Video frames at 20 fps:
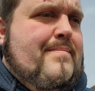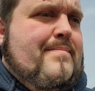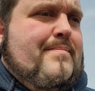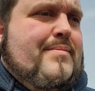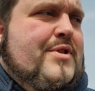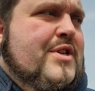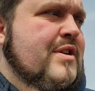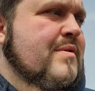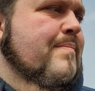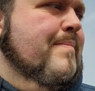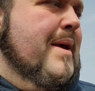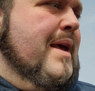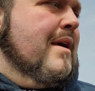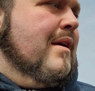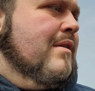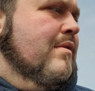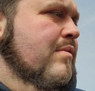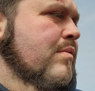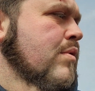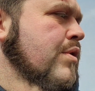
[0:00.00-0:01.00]
Just
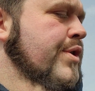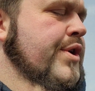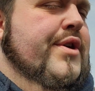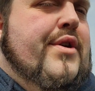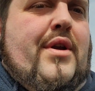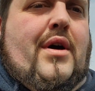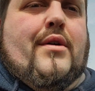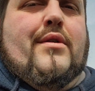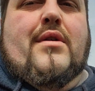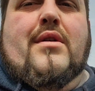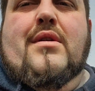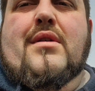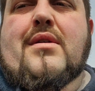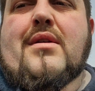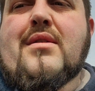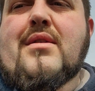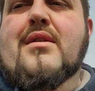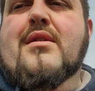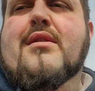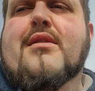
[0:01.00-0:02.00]
pick what you know.
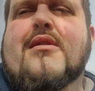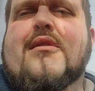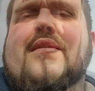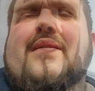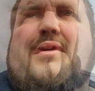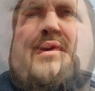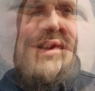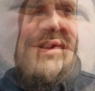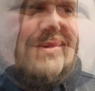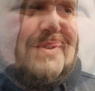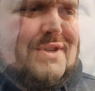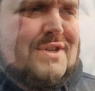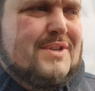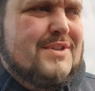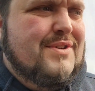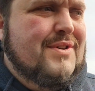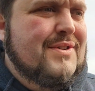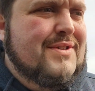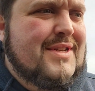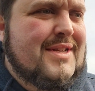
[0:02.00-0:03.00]
Right guys, we've
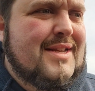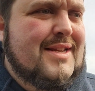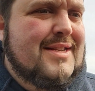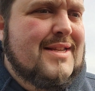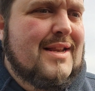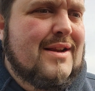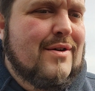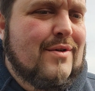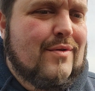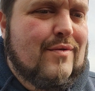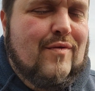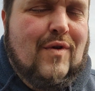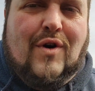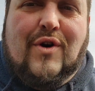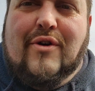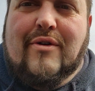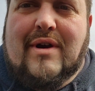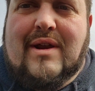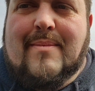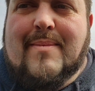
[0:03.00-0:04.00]
just got to this little
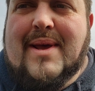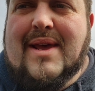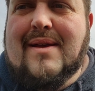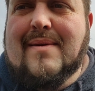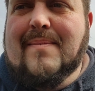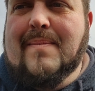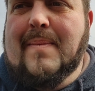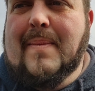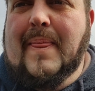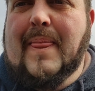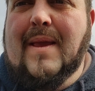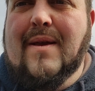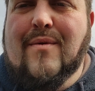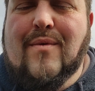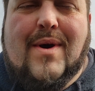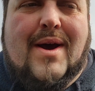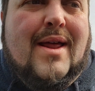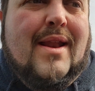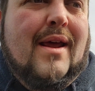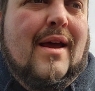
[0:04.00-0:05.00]
rockery bit
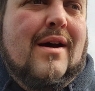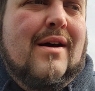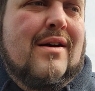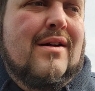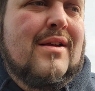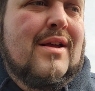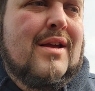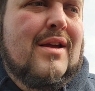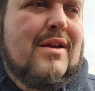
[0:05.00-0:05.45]
where they are.